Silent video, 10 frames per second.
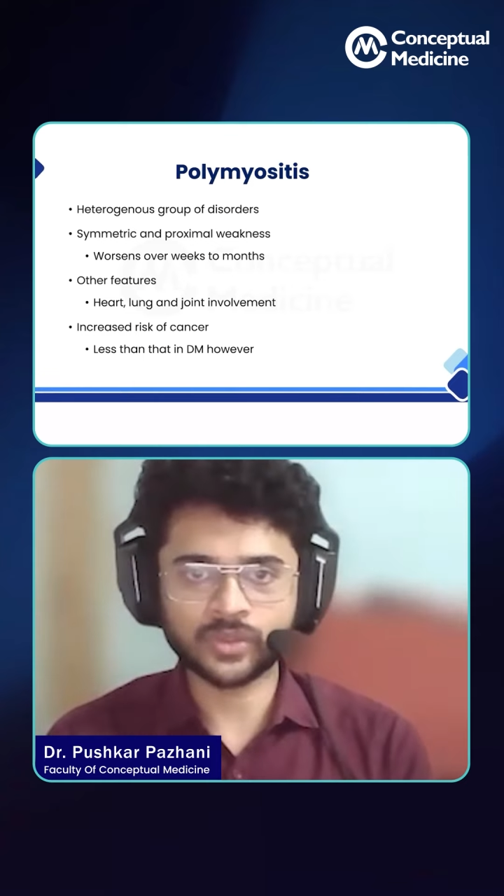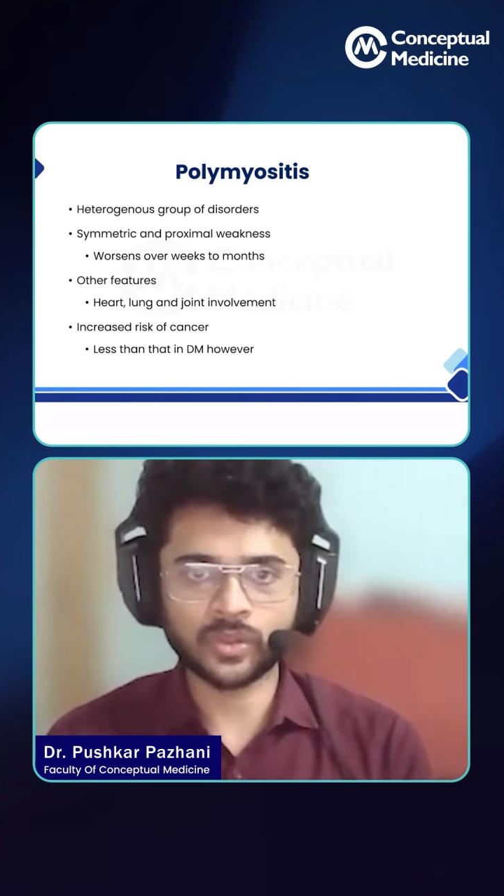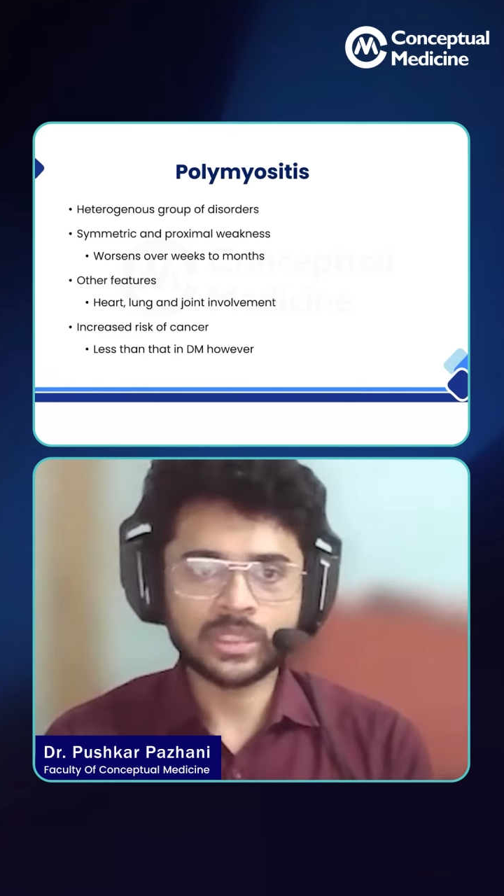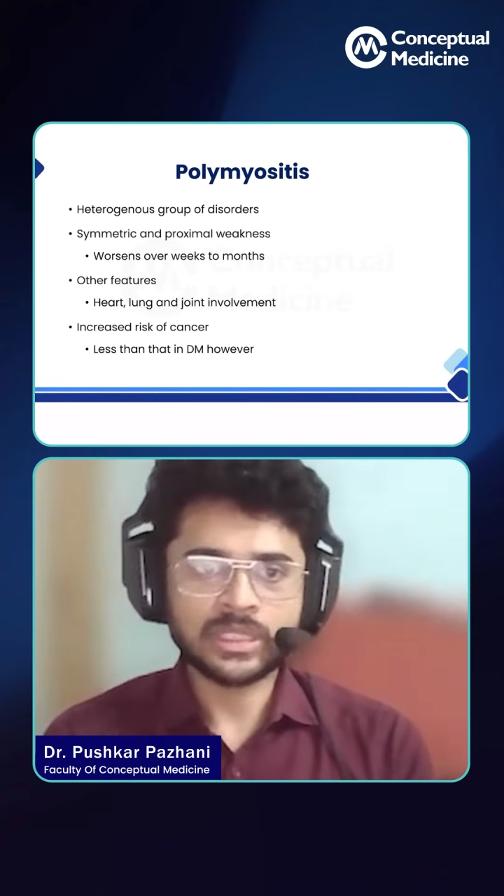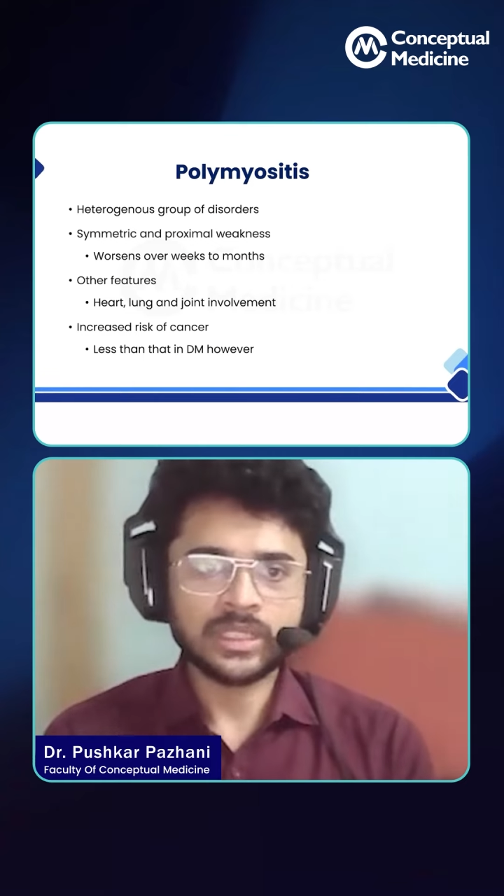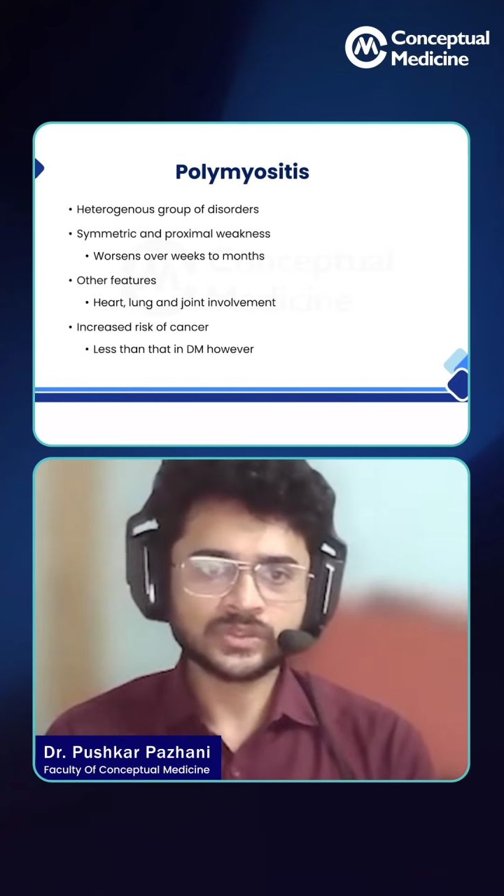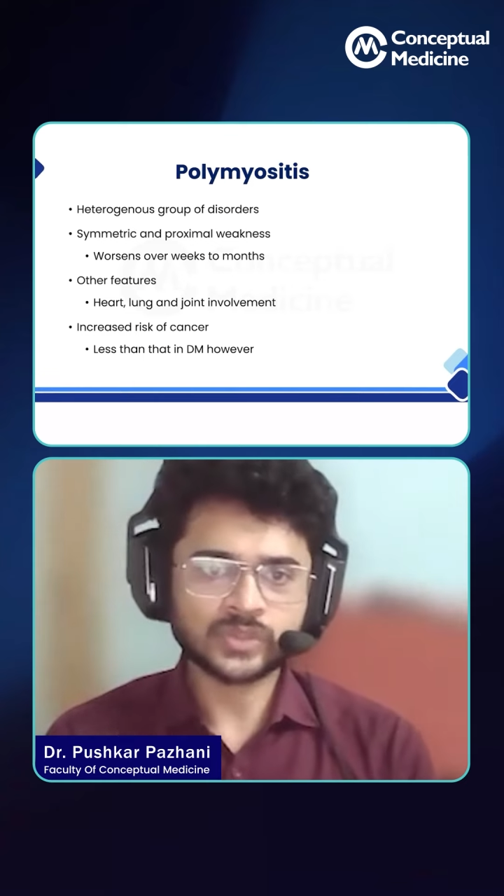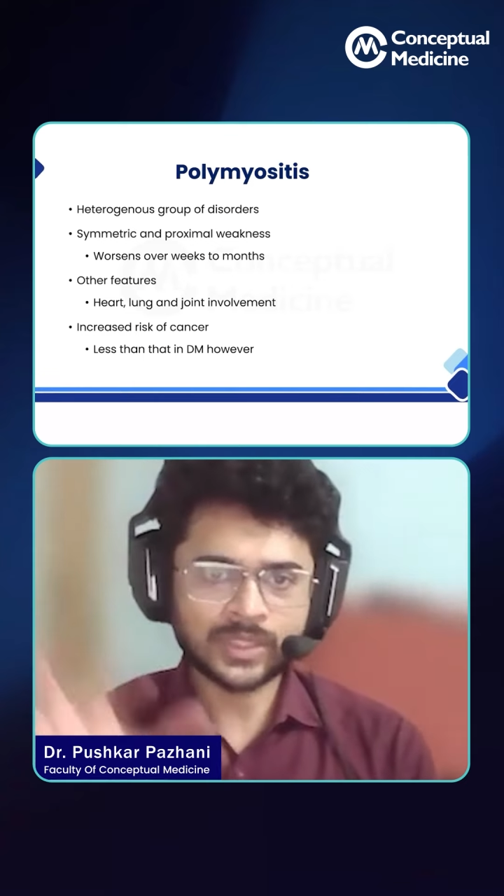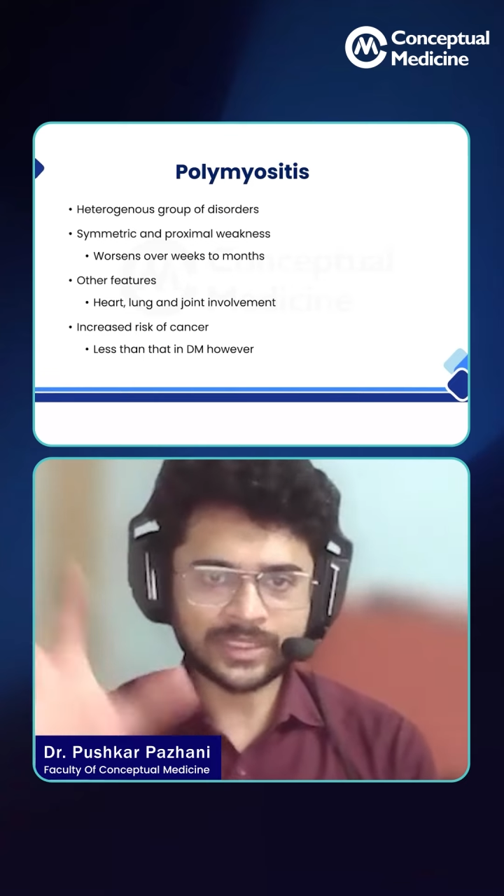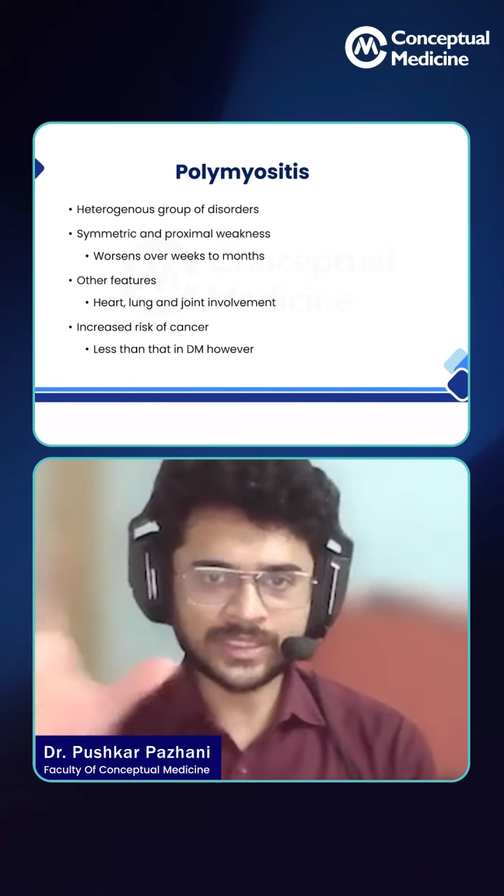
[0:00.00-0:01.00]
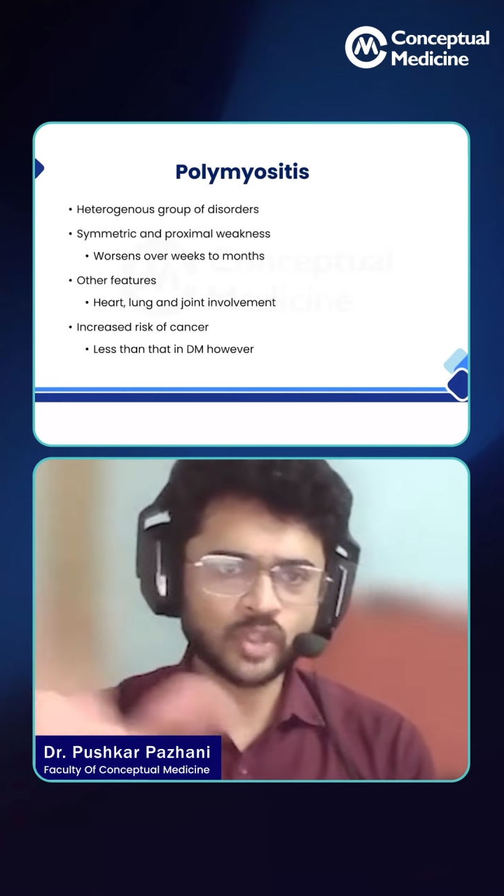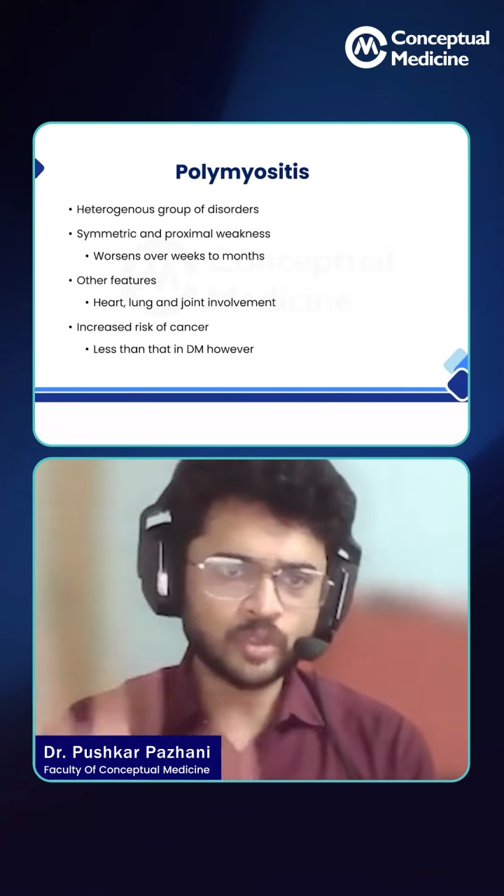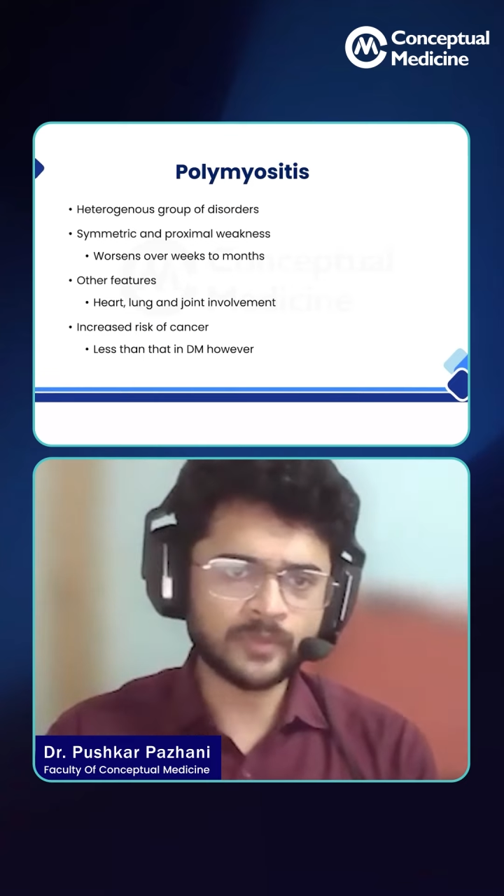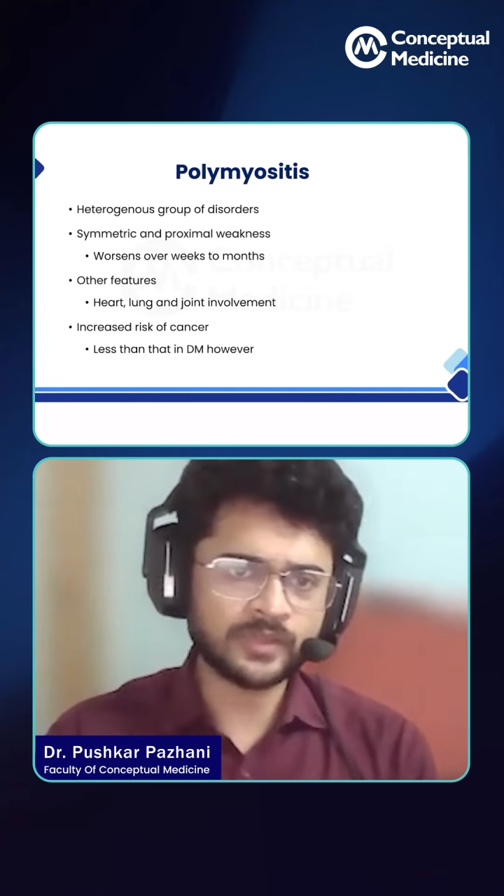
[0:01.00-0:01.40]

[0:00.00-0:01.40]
So slowly this group